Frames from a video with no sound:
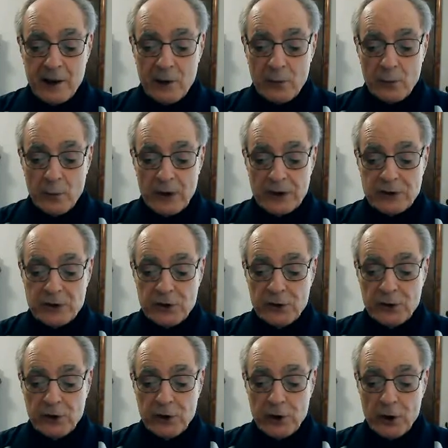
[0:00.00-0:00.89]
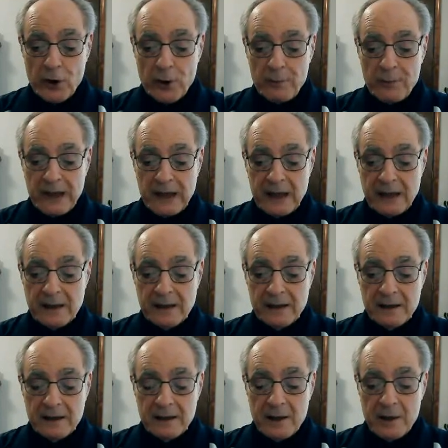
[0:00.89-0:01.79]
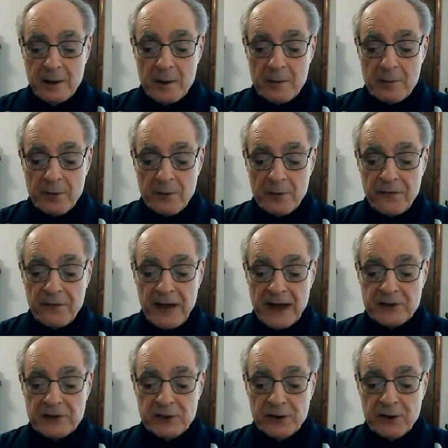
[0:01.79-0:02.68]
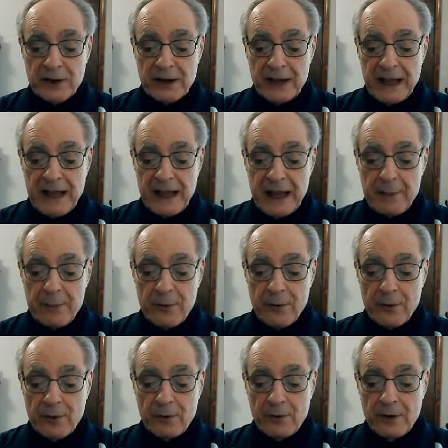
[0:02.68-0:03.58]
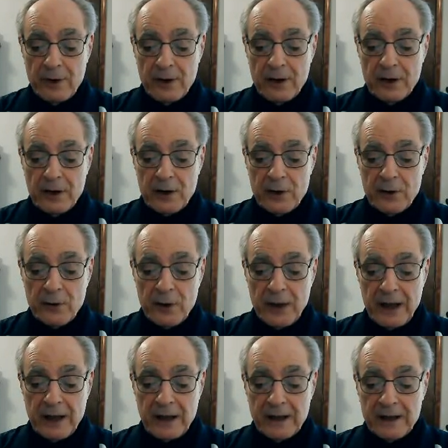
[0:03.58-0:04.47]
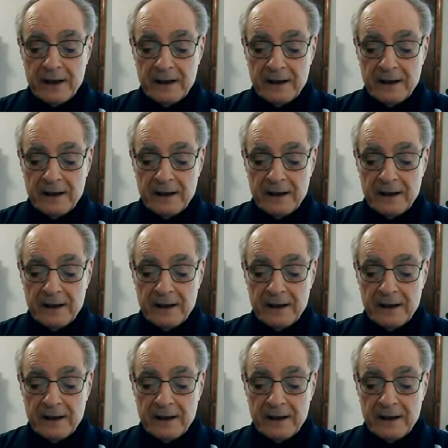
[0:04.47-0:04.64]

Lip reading: Richard Kirby, professor in Hebrew, Greek,